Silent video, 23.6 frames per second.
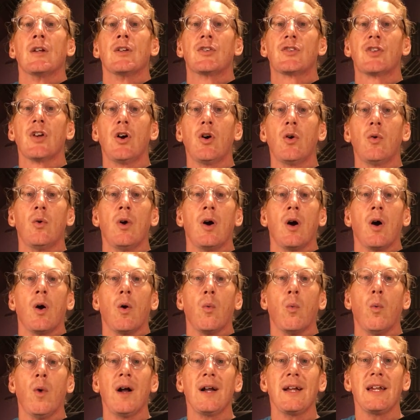So
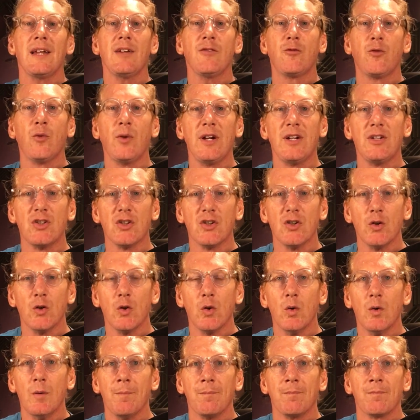what if we
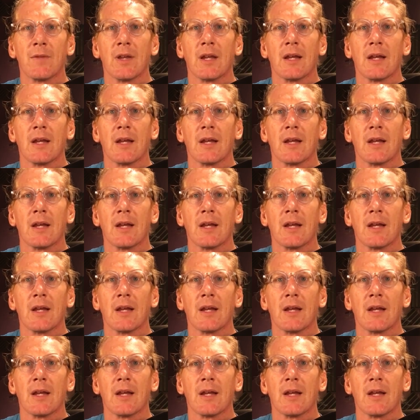do,